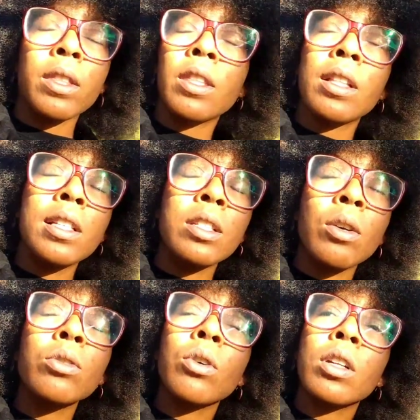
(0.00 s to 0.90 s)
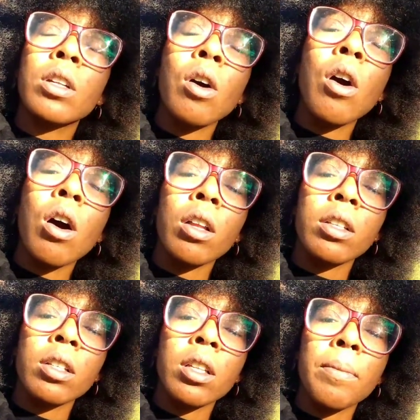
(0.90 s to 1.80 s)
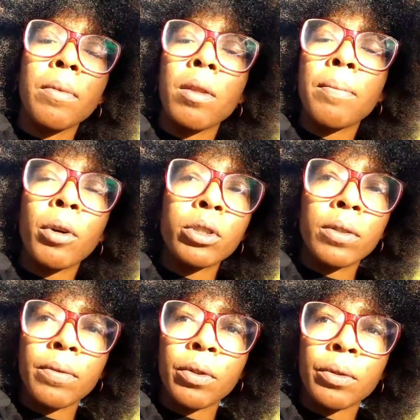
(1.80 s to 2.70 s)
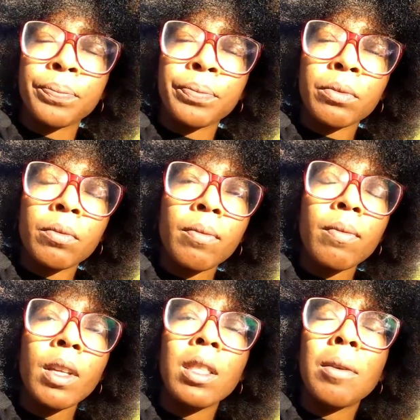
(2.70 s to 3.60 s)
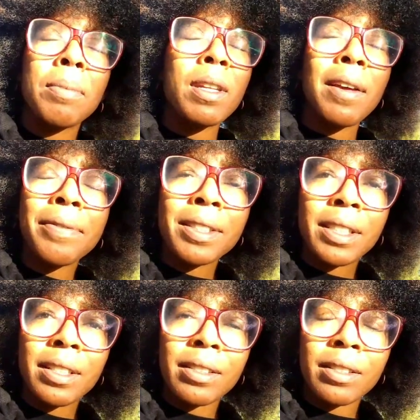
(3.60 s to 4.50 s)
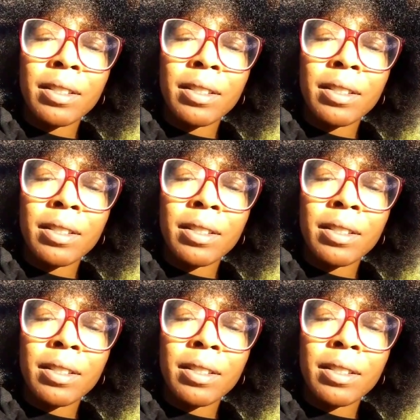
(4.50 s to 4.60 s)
The list goes on and on. The merciful, the beneficent.